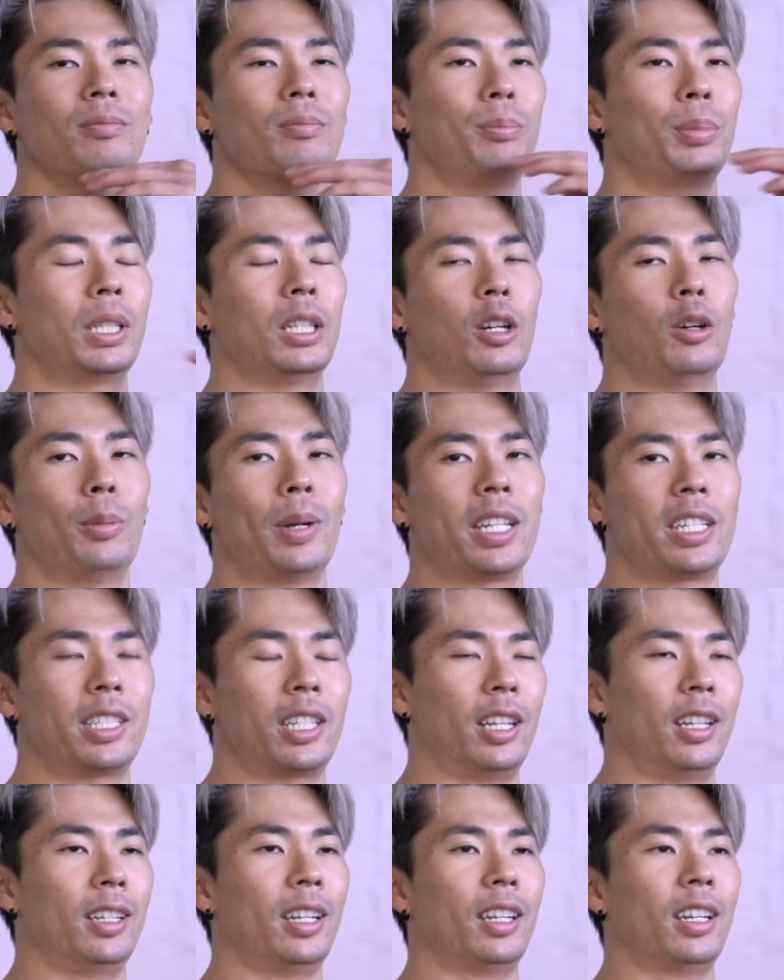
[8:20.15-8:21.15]
below my
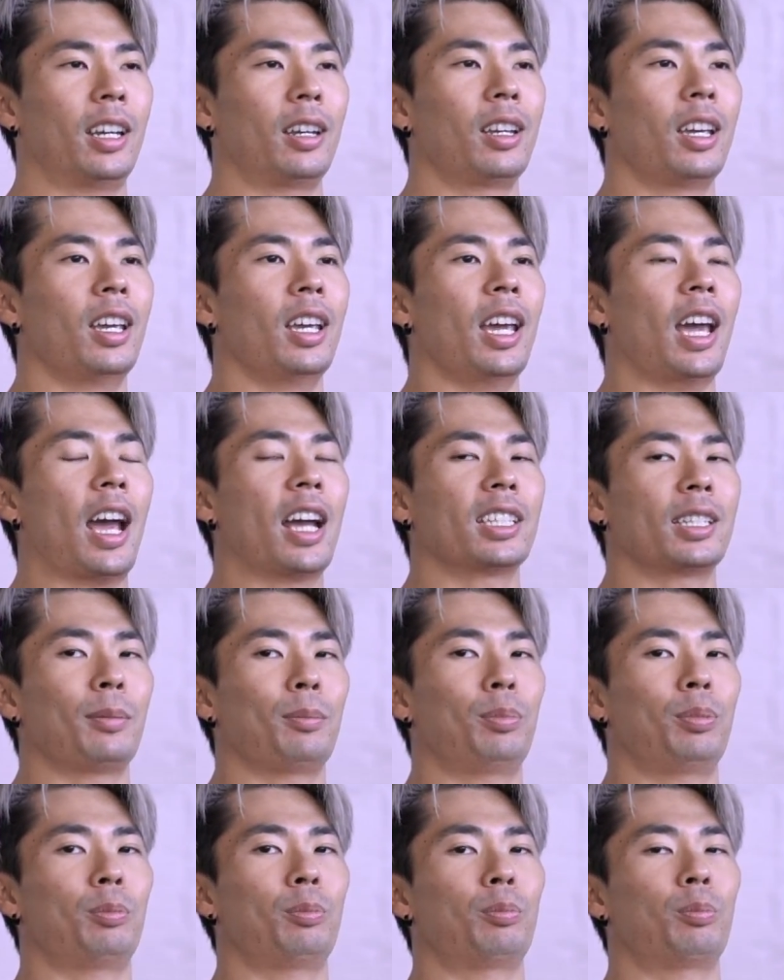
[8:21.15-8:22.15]
chin, and as I'm
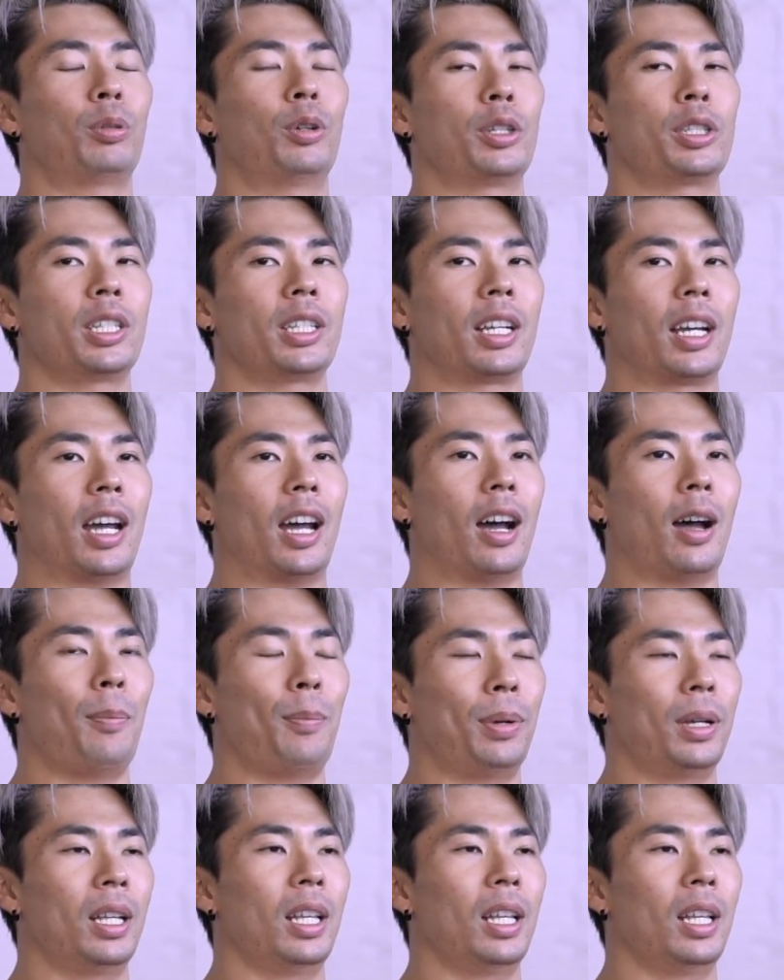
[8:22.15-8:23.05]
pushing up,